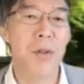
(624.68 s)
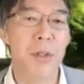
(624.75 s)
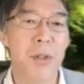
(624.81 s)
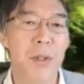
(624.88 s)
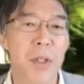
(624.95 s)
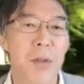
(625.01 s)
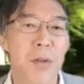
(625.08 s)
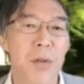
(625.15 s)

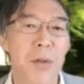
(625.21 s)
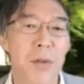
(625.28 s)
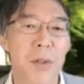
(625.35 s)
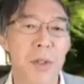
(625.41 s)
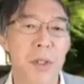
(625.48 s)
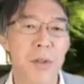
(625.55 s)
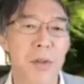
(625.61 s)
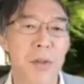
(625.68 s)
Z2 cross
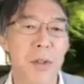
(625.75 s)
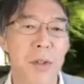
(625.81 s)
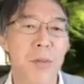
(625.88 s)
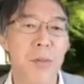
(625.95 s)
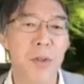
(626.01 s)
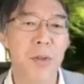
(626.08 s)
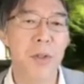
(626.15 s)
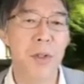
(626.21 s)
Z2
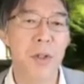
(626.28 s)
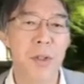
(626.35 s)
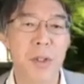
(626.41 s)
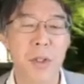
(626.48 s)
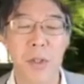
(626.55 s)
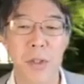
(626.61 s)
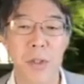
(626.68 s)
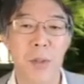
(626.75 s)
symmetry. This
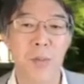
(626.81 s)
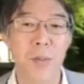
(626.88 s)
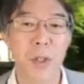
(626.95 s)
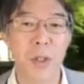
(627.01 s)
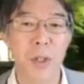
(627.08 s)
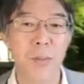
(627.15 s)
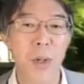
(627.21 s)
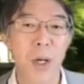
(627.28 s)
is simply
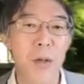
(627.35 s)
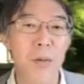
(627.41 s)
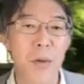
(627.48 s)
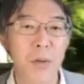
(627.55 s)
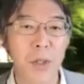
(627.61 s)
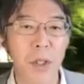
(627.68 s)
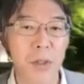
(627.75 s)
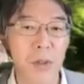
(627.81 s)
the pi
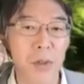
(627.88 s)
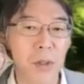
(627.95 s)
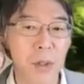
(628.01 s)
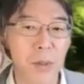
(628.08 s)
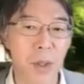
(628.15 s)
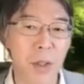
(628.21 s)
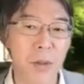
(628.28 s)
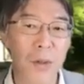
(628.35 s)
rotations
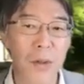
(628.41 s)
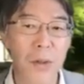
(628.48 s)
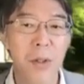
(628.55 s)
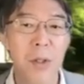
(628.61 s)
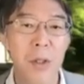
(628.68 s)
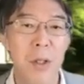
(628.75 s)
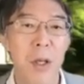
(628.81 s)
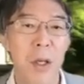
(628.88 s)
about
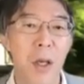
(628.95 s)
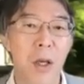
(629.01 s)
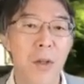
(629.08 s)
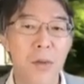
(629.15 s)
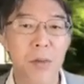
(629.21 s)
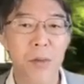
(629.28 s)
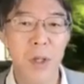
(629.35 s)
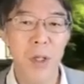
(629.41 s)
the
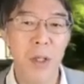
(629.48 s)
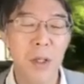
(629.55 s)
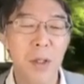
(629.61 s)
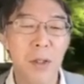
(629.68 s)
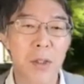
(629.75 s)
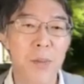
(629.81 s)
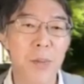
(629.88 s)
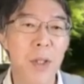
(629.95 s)
3
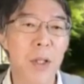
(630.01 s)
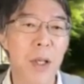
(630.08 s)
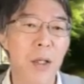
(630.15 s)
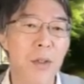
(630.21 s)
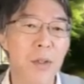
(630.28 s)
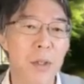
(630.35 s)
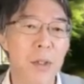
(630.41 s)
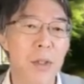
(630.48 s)
spin
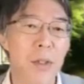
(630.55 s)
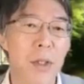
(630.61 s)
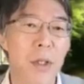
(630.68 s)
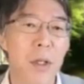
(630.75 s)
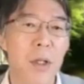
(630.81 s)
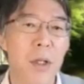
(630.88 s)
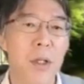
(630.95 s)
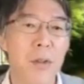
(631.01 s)
axis.
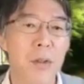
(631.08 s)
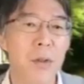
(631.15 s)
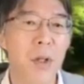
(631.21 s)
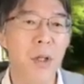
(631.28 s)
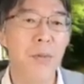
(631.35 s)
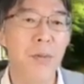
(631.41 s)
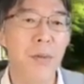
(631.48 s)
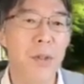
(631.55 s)
So
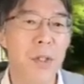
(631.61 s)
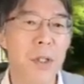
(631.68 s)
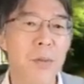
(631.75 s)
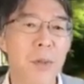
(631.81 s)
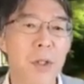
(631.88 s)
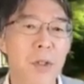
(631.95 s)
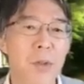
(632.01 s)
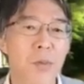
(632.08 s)
if
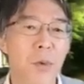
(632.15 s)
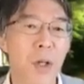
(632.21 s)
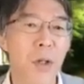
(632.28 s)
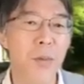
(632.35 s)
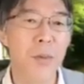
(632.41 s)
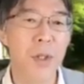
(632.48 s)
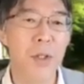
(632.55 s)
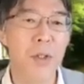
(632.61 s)
sigma is one
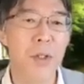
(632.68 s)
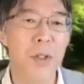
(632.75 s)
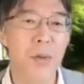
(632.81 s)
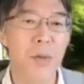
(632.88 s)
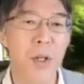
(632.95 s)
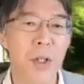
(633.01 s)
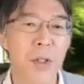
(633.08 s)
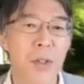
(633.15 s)
of these
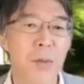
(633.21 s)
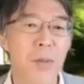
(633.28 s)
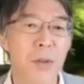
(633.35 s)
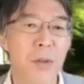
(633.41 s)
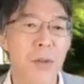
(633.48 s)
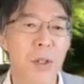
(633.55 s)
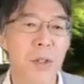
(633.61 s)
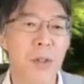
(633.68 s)
3
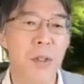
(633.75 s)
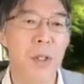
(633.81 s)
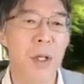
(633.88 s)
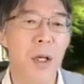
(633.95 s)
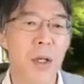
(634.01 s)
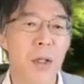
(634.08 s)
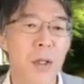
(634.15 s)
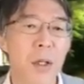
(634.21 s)
symmetries,
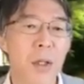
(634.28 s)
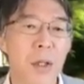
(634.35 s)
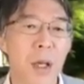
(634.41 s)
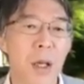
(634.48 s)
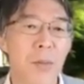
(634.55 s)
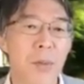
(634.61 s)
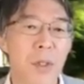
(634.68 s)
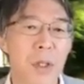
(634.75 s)
then
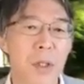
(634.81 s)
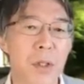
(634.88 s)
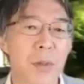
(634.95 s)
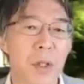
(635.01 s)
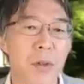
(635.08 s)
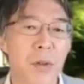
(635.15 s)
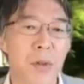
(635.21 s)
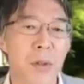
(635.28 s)
M sigma
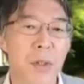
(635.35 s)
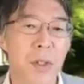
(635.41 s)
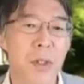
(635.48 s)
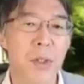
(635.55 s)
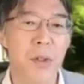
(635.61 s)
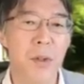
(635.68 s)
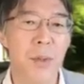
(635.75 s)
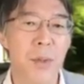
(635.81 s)

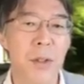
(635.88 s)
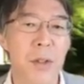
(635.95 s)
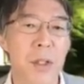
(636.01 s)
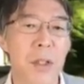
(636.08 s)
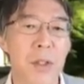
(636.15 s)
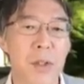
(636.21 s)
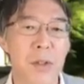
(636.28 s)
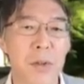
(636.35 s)
consists of at
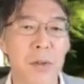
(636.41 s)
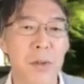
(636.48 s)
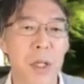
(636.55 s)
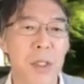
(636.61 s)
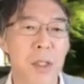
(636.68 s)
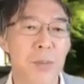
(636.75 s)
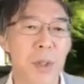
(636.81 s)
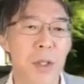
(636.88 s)
least 2
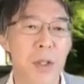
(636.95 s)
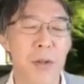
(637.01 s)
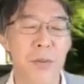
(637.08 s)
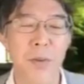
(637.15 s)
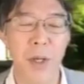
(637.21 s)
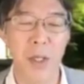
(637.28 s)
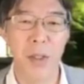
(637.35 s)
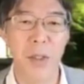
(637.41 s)
SPT
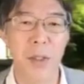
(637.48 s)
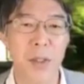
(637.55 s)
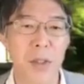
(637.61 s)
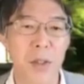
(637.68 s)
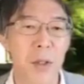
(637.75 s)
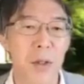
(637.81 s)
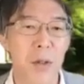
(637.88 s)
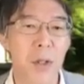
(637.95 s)
phases.
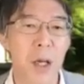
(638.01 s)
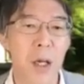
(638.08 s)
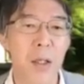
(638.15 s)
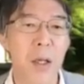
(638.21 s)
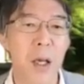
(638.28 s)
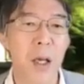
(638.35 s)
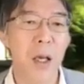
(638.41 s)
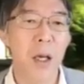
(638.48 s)
Okay,
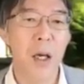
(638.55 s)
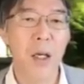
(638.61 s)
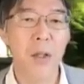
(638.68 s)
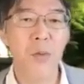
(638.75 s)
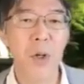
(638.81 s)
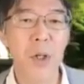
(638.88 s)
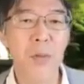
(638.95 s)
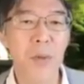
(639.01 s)
and
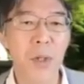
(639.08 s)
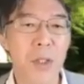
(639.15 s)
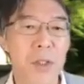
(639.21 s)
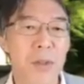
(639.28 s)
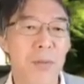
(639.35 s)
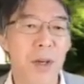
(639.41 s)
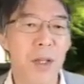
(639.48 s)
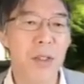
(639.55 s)
one of these
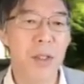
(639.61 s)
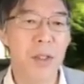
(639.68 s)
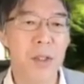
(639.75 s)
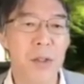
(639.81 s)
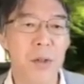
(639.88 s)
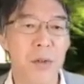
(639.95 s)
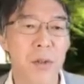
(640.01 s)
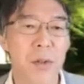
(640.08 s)
phases
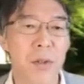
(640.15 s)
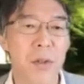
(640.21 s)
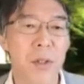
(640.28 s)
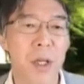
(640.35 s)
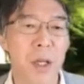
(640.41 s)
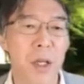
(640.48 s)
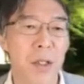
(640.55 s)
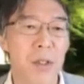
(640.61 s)

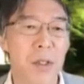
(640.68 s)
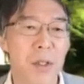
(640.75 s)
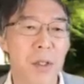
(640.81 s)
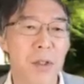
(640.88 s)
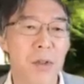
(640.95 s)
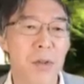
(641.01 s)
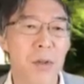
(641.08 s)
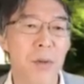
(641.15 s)
contains
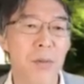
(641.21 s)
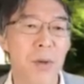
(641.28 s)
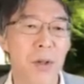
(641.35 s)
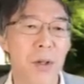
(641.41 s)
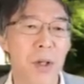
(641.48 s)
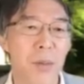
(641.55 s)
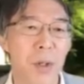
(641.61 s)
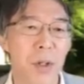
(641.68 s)
this trivial
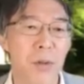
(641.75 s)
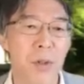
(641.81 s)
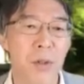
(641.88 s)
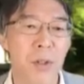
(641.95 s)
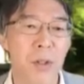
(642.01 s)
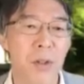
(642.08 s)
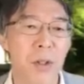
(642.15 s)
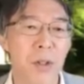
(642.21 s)

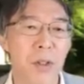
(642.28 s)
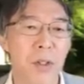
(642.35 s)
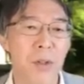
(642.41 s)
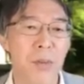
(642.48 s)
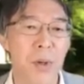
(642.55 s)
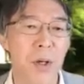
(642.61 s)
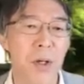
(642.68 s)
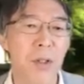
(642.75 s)
Hamiltonian. This is
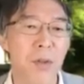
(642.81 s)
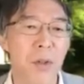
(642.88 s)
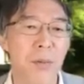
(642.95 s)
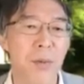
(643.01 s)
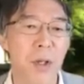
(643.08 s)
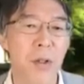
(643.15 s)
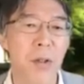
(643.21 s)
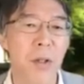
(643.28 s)
very
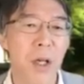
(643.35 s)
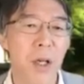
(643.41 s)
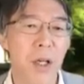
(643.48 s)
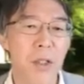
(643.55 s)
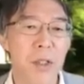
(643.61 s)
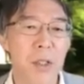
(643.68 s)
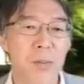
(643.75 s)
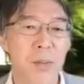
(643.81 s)
trivial.
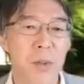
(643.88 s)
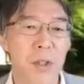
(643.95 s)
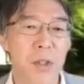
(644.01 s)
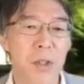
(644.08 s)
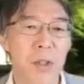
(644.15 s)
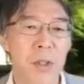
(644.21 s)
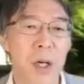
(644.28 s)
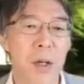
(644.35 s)
It's simply
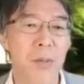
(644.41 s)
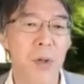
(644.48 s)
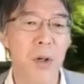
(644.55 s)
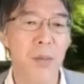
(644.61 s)
the sum of